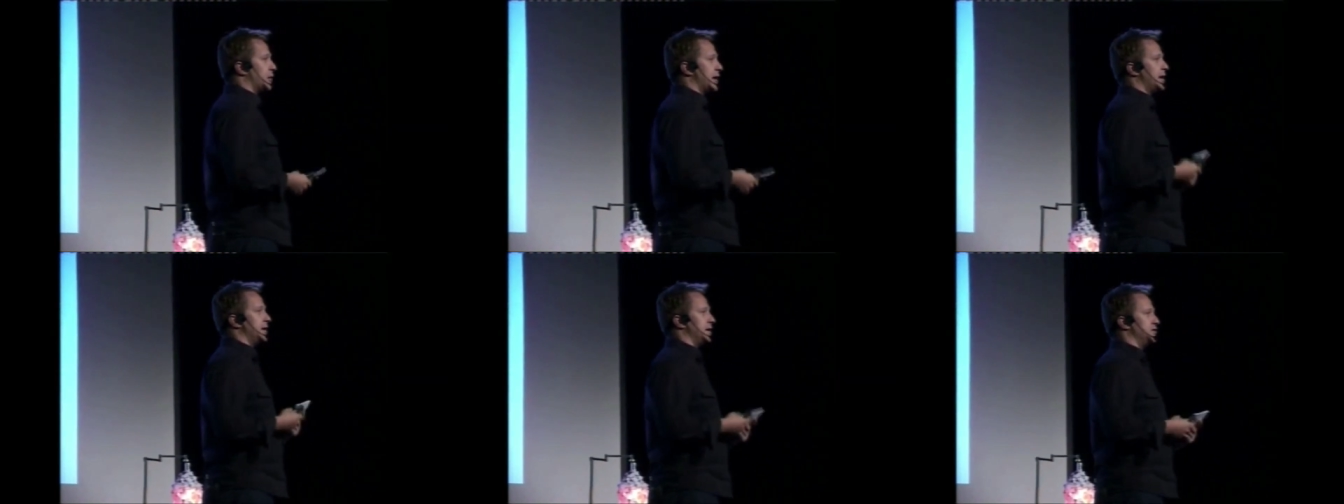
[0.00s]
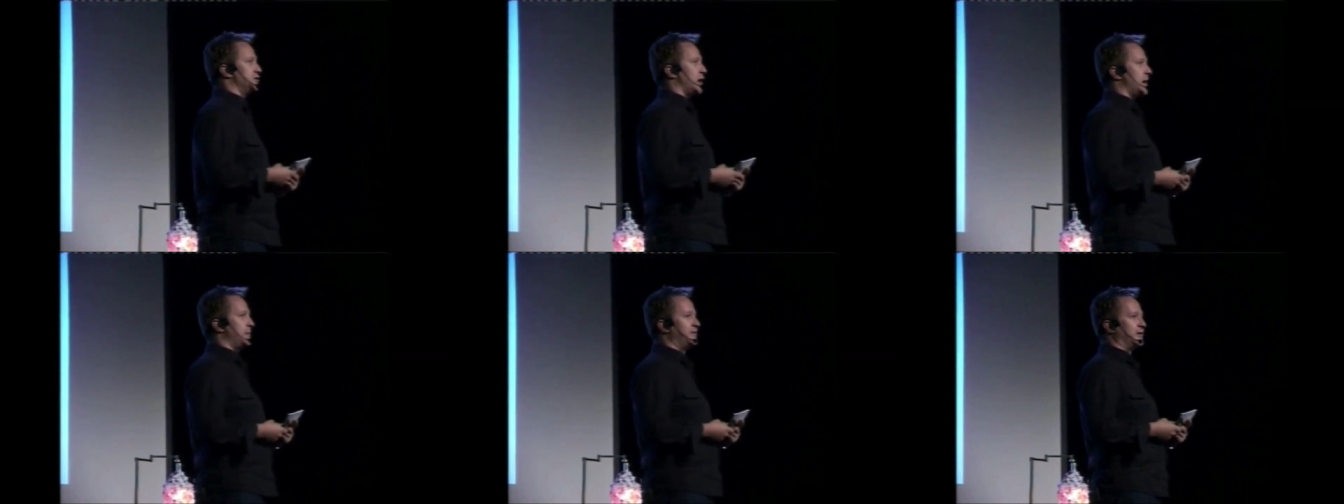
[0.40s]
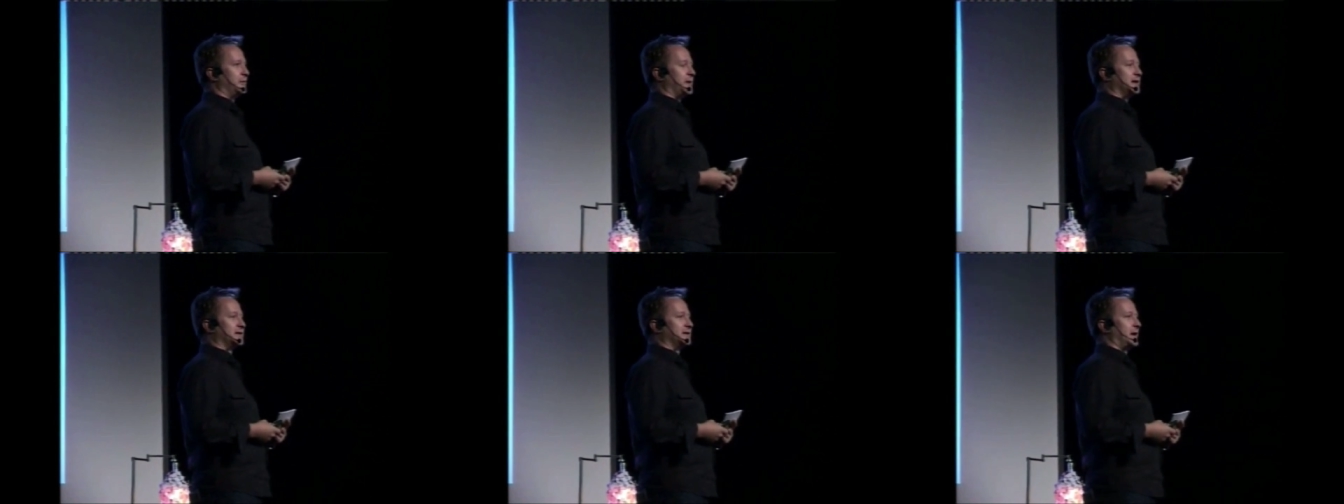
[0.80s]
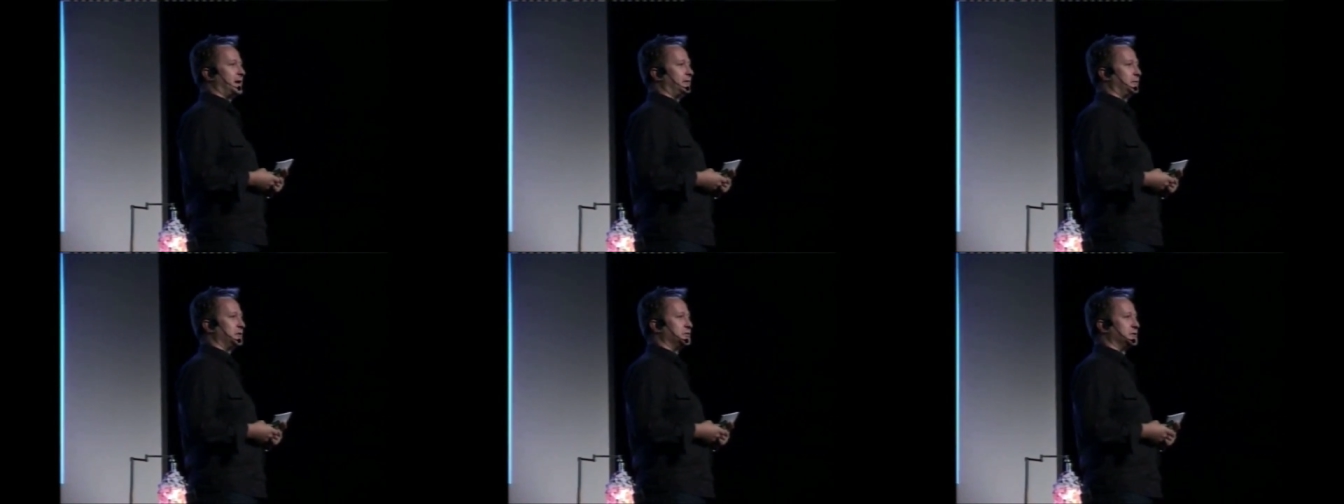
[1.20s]
I created a job for
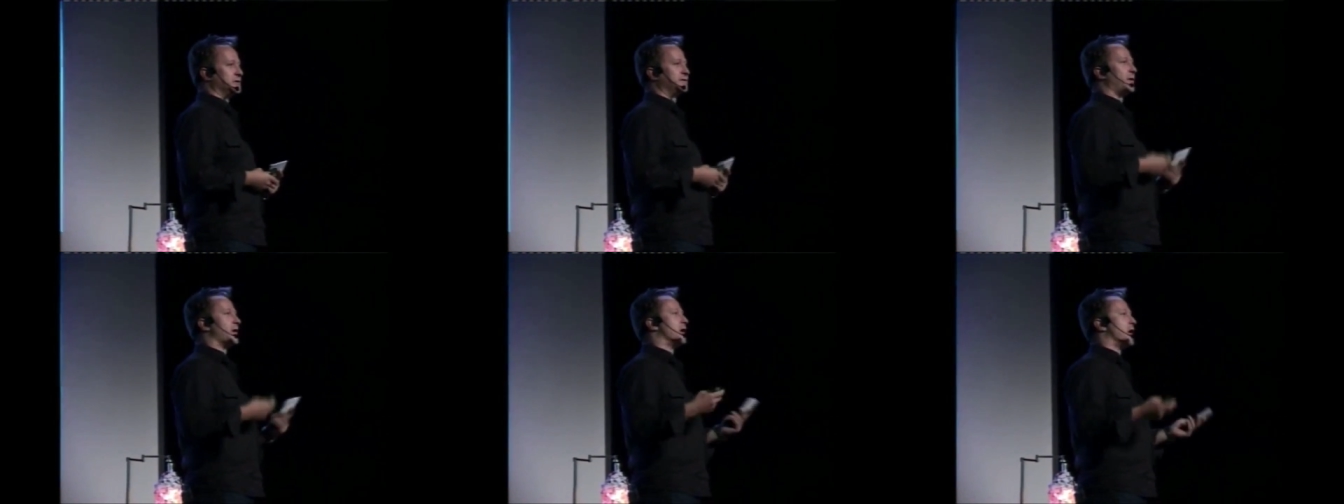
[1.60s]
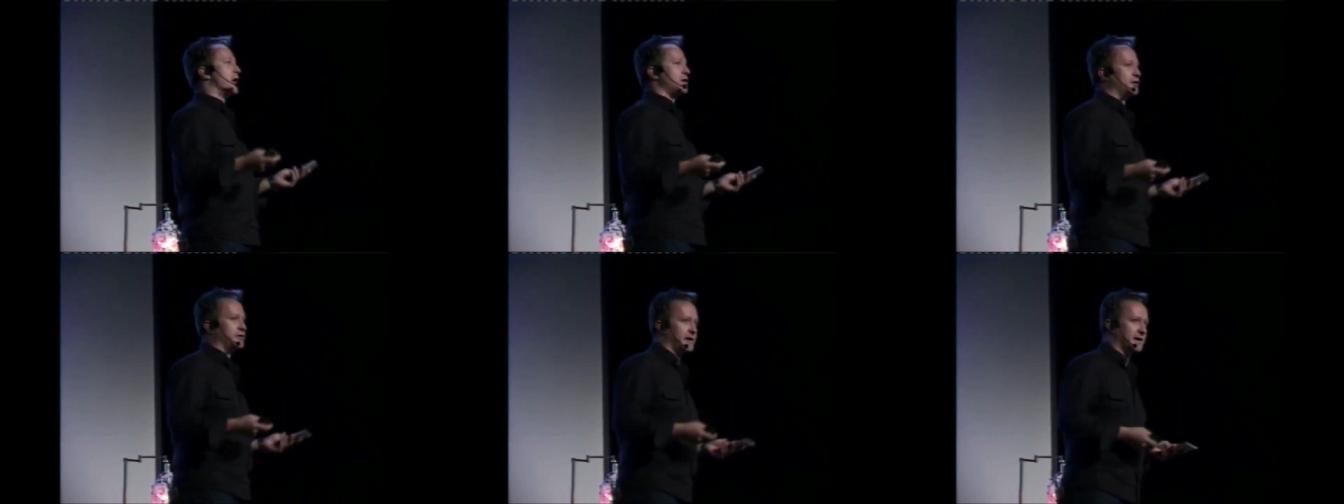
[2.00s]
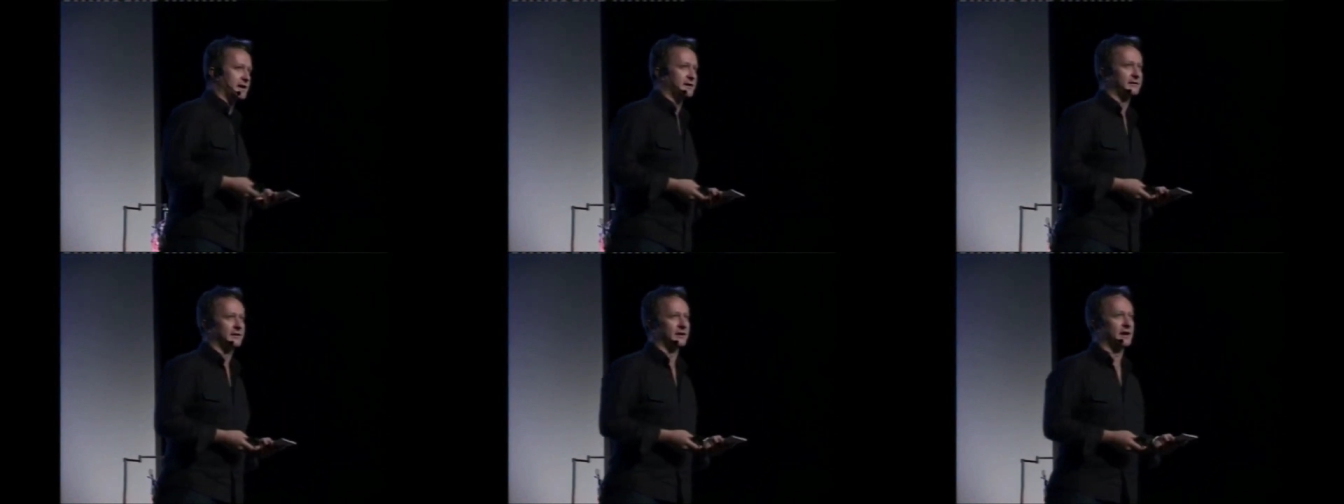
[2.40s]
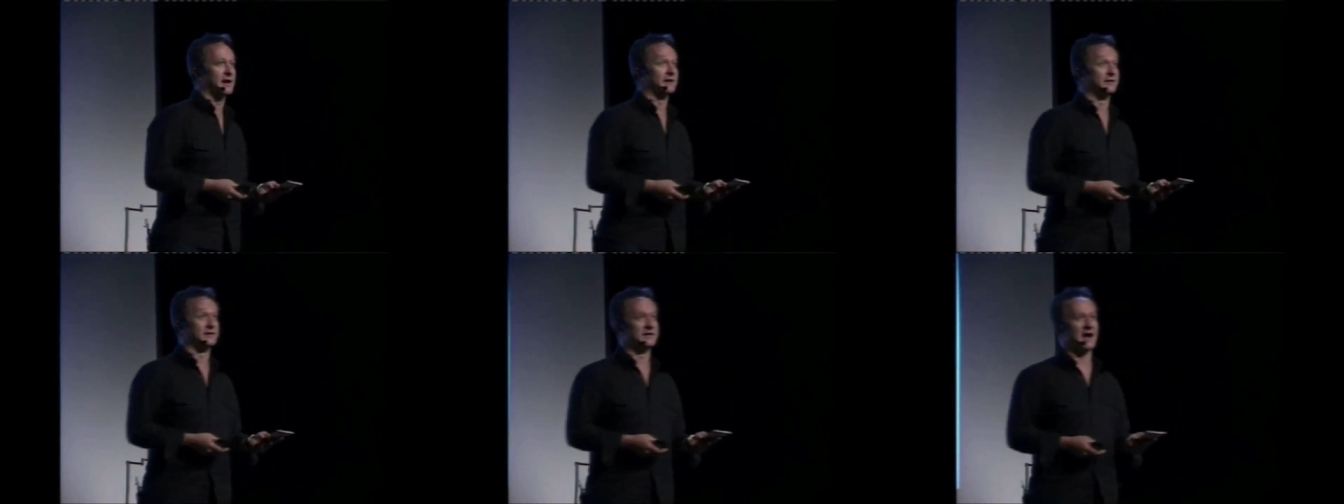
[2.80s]
myself which was far harder than anything
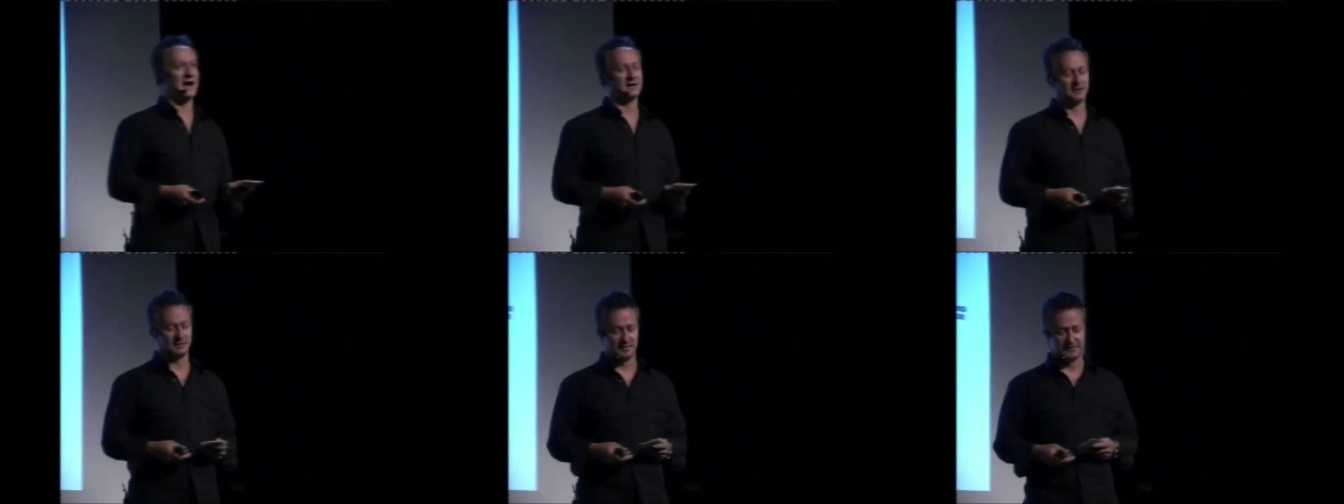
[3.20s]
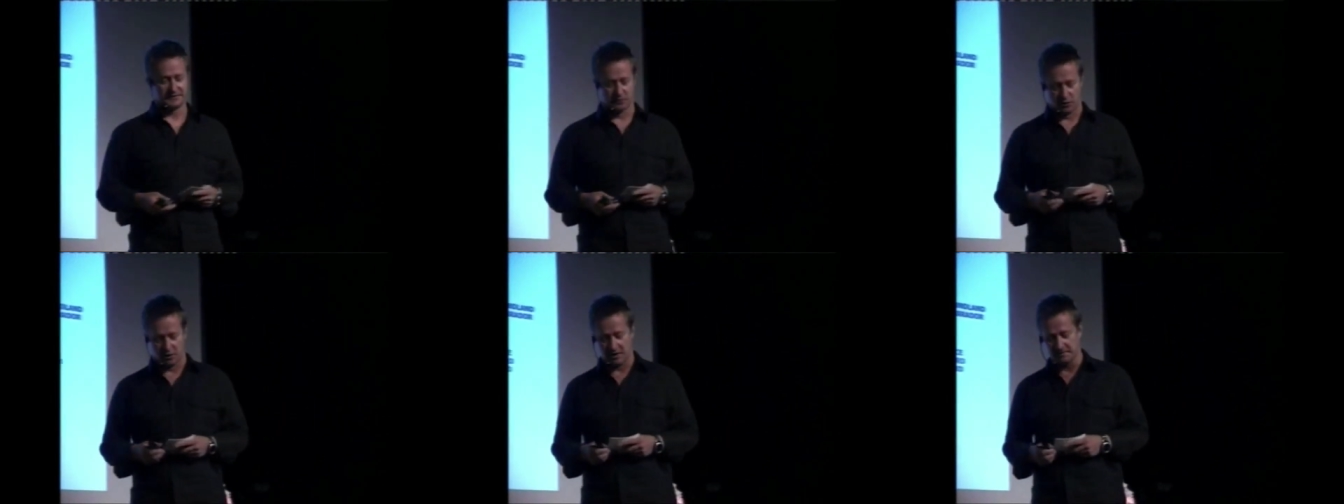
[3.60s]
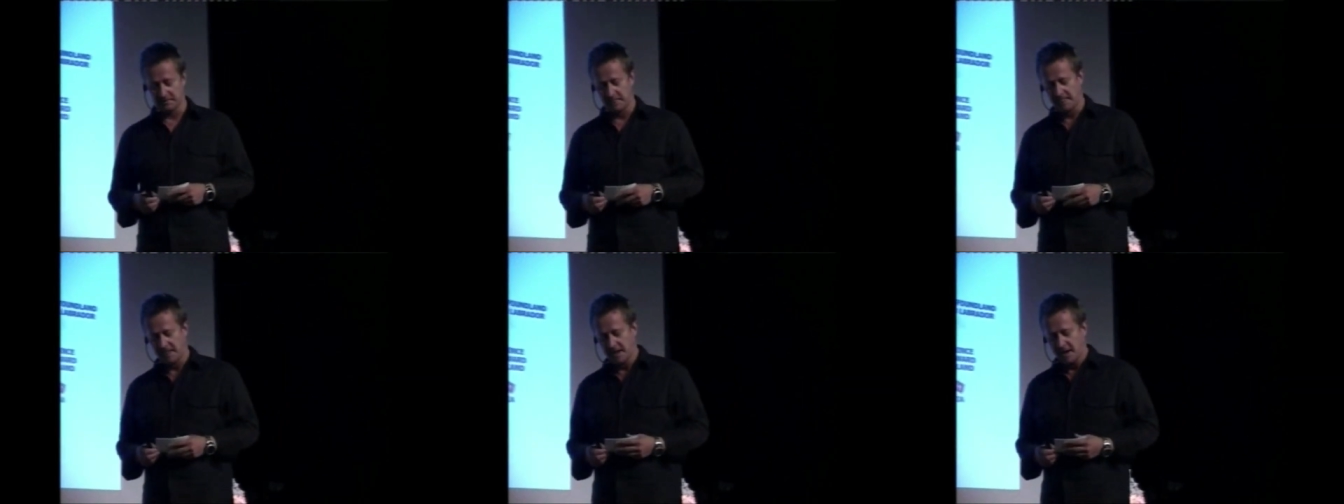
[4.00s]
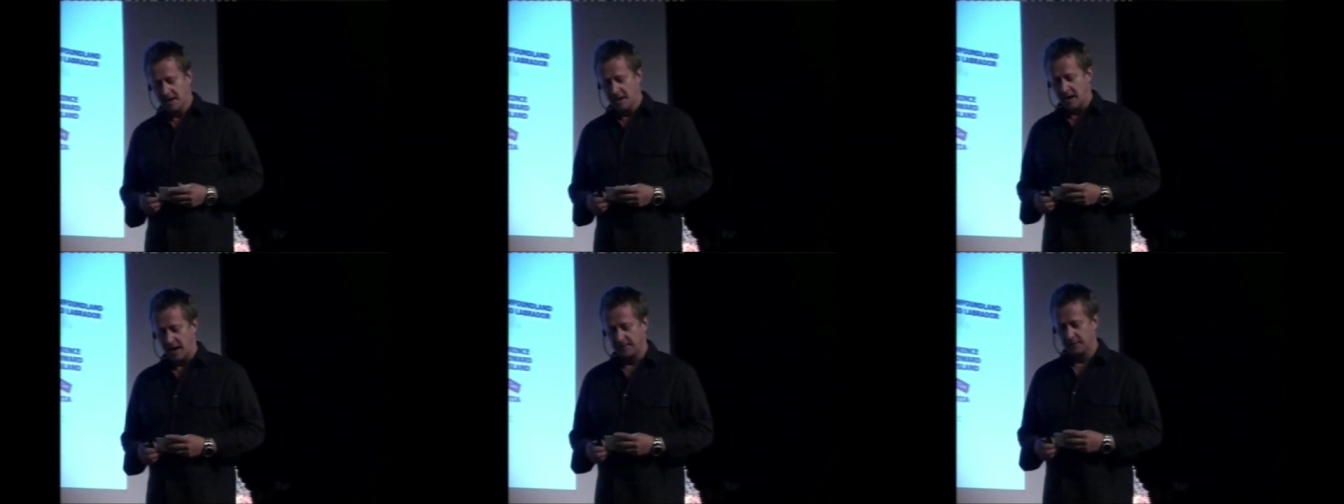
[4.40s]
I'd ever tackled before.
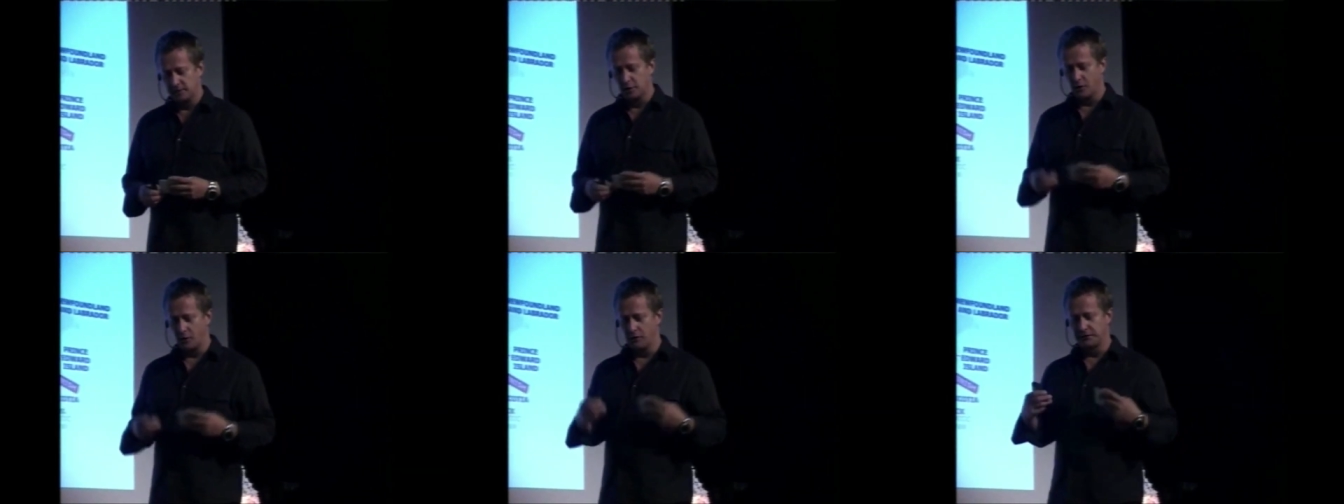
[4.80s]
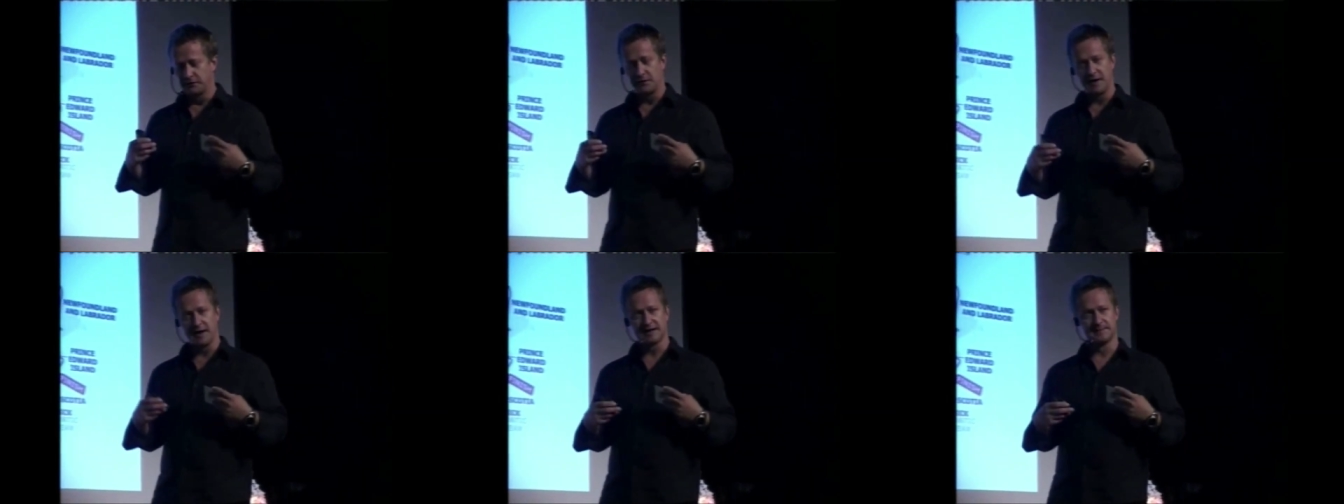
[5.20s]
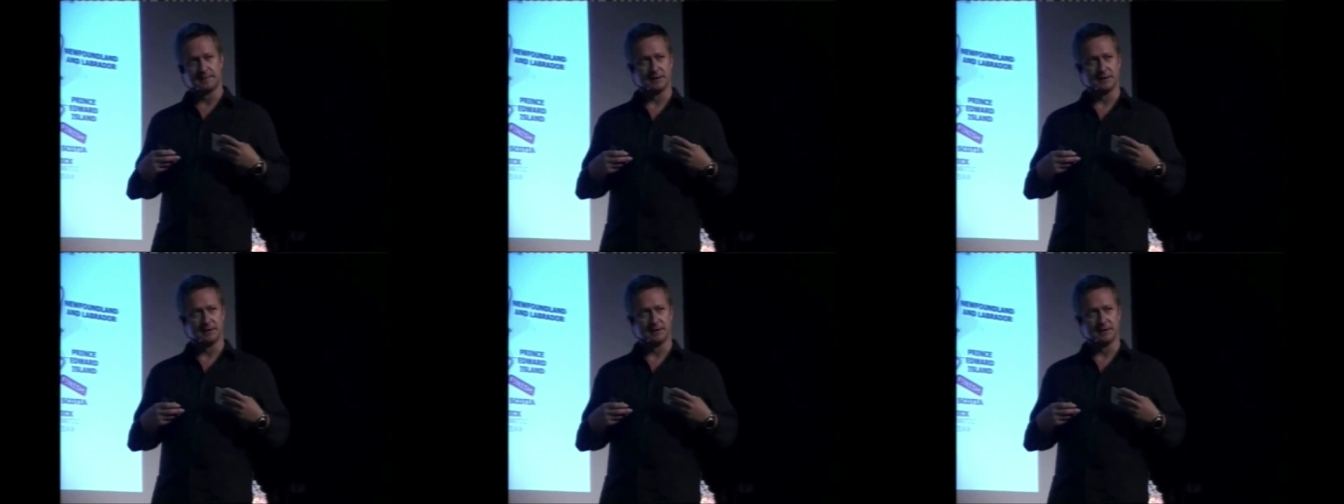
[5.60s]
And the goal for the